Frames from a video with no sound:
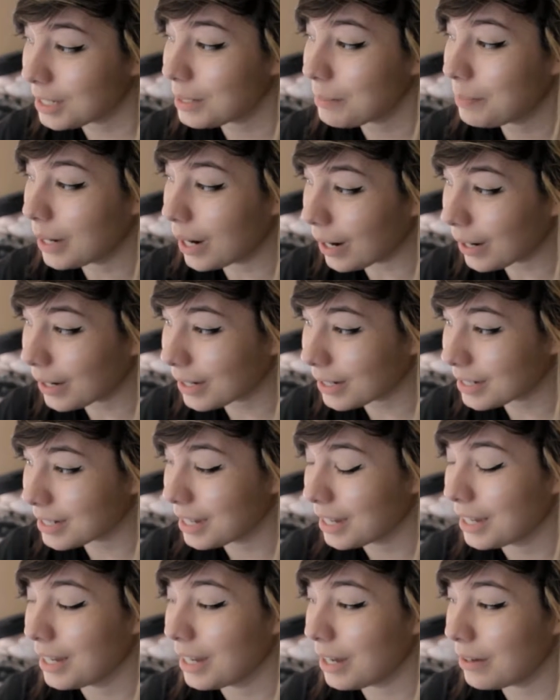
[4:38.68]
part
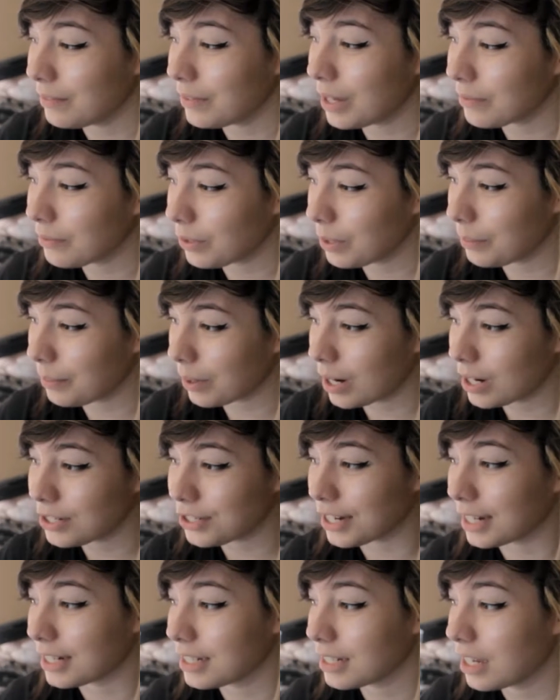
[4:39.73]
of every
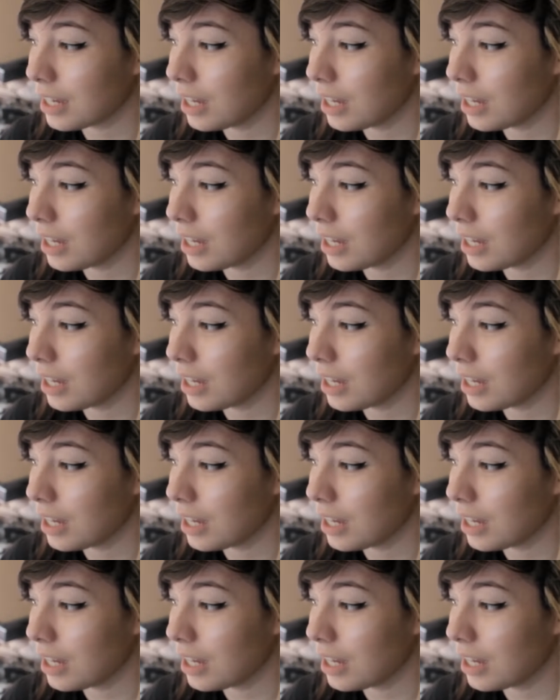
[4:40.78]
project.